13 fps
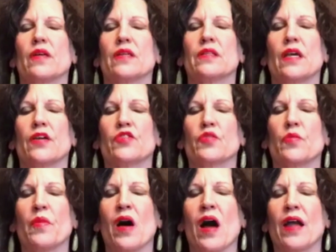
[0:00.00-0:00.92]
that takes your
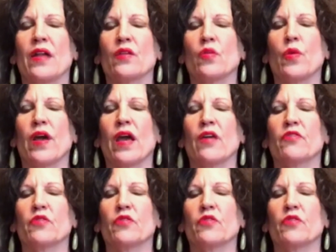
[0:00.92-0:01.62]
mind away